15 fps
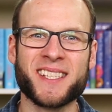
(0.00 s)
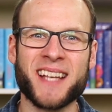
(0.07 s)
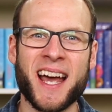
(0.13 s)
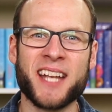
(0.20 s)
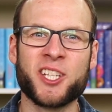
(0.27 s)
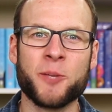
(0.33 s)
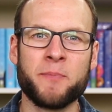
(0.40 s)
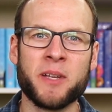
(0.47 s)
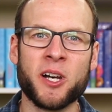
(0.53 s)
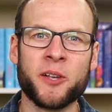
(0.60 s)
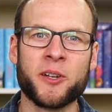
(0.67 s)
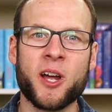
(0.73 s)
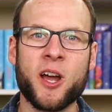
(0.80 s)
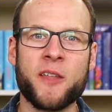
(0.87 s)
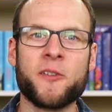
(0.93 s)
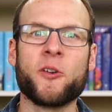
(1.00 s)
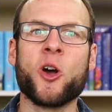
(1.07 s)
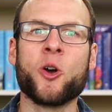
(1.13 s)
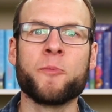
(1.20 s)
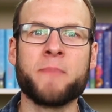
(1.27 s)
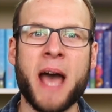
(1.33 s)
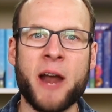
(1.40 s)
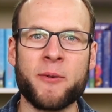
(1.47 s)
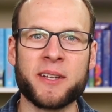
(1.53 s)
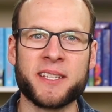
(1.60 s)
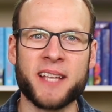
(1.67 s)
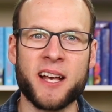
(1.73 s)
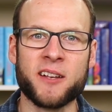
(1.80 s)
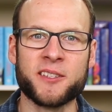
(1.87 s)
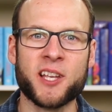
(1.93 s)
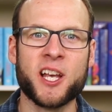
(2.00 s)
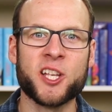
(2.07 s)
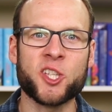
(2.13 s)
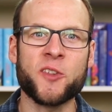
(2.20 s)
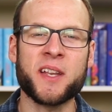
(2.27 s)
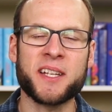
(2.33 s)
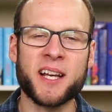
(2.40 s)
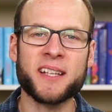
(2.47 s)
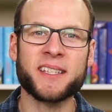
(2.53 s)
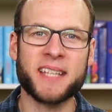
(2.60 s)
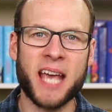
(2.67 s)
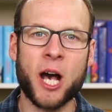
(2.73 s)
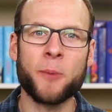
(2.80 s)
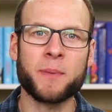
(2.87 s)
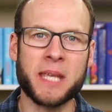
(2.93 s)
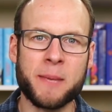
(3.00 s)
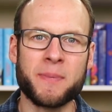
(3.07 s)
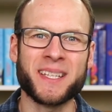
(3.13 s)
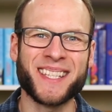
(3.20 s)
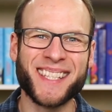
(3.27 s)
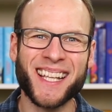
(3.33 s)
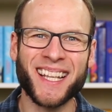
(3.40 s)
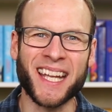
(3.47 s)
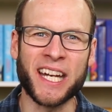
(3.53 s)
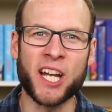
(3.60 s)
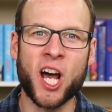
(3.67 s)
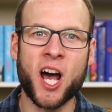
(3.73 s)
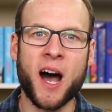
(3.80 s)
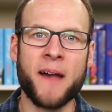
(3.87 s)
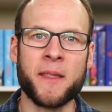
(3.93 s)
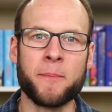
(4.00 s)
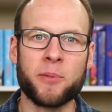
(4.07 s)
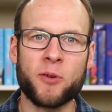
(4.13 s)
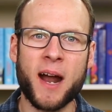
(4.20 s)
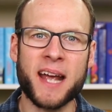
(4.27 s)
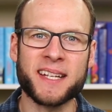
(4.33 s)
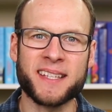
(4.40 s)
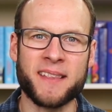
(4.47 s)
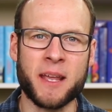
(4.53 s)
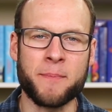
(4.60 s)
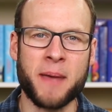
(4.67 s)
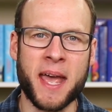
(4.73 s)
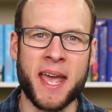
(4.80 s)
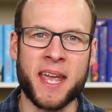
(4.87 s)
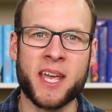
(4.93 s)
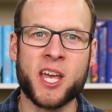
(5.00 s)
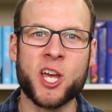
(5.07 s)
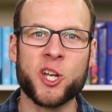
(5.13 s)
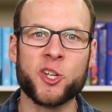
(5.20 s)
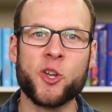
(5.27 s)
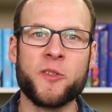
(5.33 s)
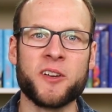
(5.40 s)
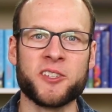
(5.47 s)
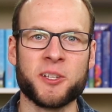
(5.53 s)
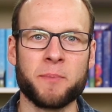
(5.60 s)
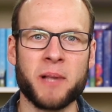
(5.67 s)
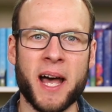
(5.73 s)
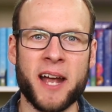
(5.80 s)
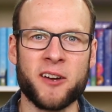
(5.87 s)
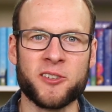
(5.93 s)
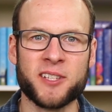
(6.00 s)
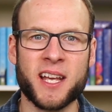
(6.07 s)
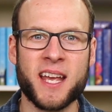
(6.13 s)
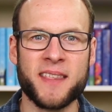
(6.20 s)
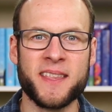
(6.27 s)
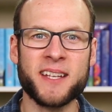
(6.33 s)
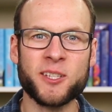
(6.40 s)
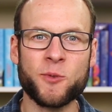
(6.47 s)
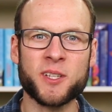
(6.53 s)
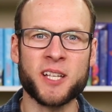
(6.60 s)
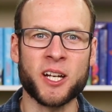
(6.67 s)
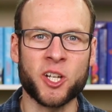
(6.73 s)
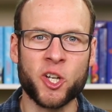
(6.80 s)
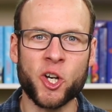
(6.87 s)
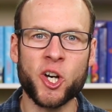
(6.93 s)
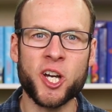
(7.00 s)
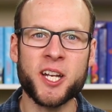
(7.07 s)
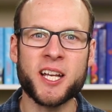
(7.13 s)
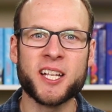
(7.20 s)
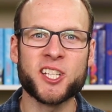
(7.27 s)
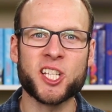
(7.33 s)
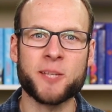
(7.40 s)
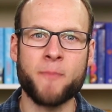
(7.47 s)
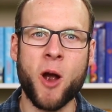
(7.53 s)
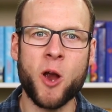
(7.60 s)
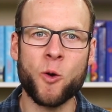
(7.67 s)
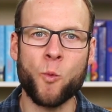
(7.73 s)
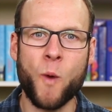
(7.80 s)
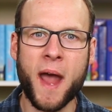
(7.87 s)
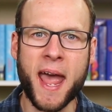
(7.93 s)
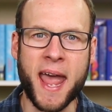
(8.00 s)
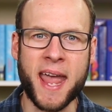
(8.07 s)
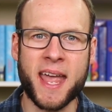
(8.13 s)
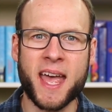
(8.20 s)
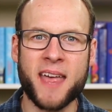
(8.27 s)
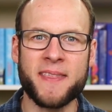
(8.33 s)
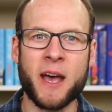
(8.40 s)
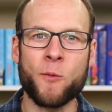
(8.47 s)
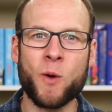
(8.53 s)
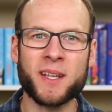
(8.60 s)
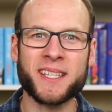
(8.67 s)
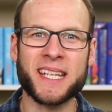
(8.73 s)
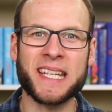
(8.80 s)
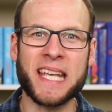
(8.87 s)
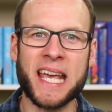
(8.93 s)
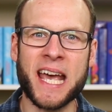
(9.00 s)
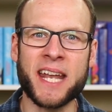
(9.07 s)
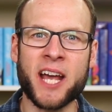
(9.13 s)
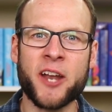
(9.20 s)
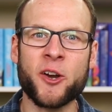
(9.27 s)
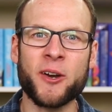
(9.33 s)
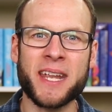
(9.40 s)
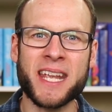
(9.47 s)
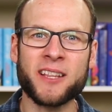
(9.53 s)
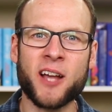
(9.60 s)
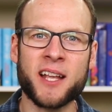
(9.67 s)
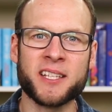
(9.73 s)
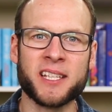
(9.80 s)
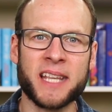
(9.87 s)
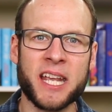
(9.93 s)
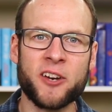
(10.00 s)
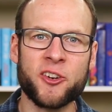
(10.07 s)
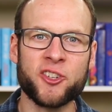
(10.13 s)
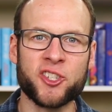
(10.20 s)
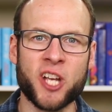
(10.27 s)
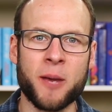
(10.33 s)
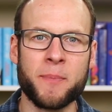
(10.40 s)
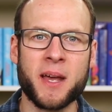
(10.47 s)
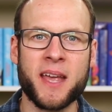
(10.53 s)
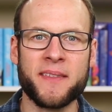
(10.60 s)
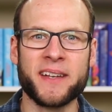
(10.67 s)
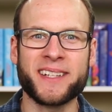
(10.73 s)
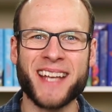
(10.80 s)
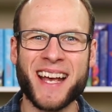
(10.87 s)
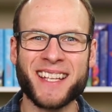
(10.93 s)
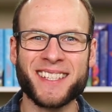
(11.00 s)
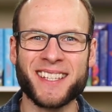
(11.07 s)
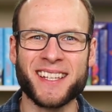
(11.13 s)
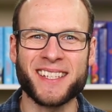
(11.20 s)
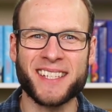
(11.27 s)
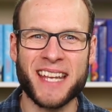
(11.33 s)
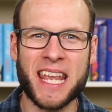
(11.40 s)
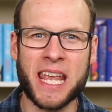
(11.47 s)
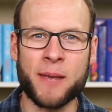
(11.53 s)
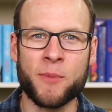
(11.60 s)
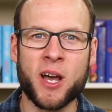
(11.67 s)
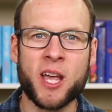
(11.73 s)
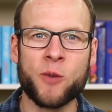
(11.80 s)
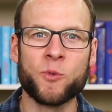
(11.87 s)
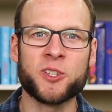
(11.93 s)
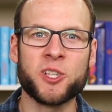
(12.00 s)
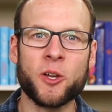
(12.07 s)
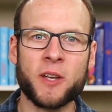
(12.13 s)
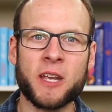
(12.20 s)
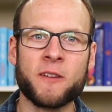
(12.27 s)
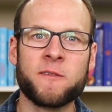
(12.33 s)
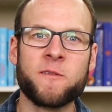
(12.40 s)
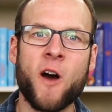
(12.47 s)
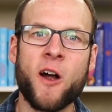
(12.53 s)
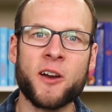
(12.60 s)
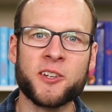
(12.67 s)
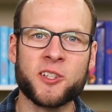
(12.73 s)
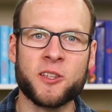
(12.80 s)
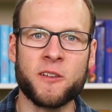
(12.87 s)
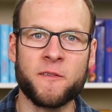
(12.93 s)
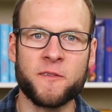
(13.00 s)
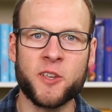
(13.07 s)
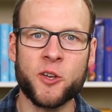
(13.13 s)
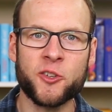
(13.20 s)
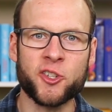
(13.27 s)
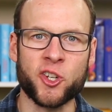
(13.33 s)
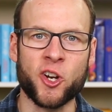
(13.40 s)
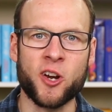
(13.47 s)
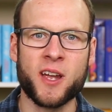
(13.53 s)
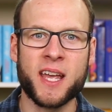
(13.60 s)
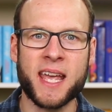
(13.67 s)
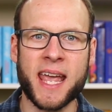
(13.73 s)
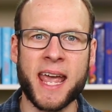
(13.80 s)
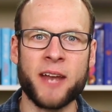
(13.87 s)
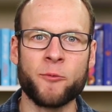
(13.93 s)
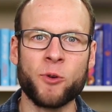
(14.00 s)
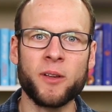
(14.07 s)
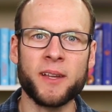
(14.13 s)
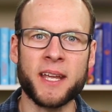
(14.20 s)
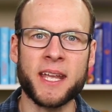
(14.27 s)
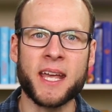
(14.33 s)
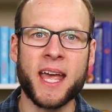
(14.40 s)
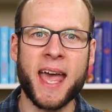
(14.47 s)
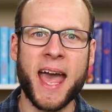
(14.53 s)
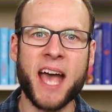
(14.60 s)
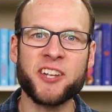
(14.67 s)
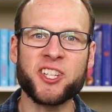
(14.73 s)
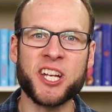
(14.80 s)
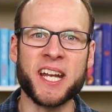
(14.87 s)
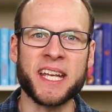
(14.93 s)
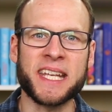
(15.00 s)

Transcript: decide to build their own battery cells. So that does help keep a ceiling on the price that they pay to their suppliers. This was a good, smart way that once again, under Elon's leadership, the Tesla team was looking far into the future and really hedging